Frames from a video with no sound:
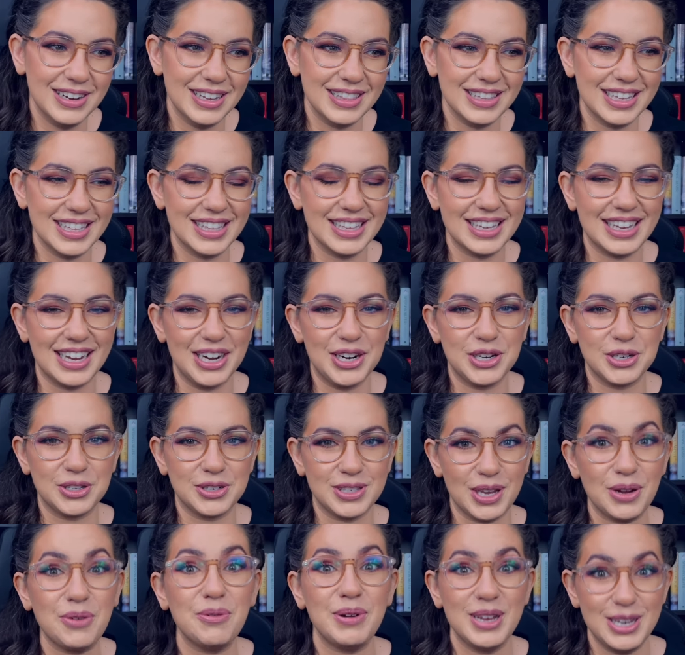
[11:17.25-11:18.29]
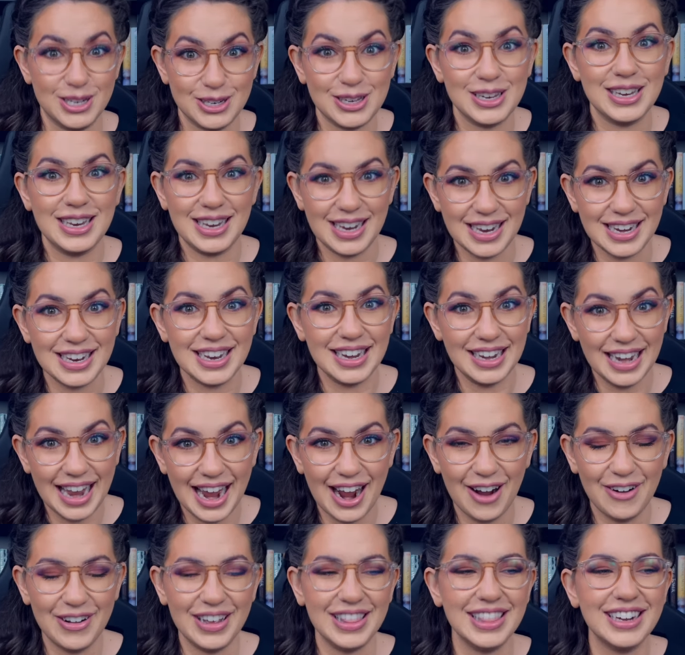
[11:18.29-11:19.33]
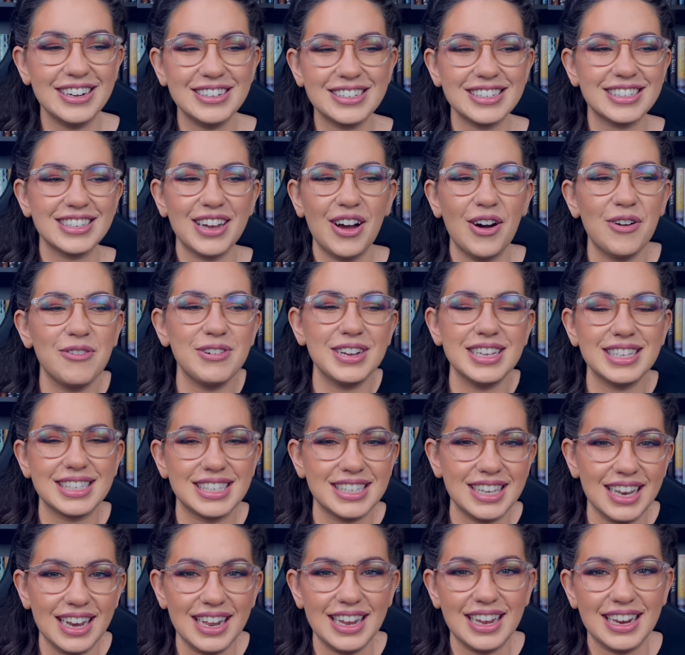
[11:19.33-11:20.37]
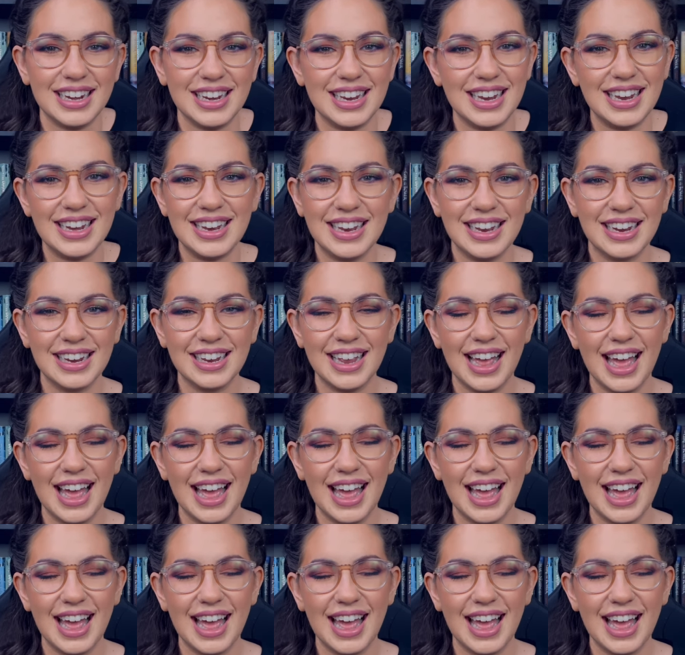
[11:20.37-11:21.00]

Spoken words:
And then the character's like, we should eat it now. And they're just always sitting and eating.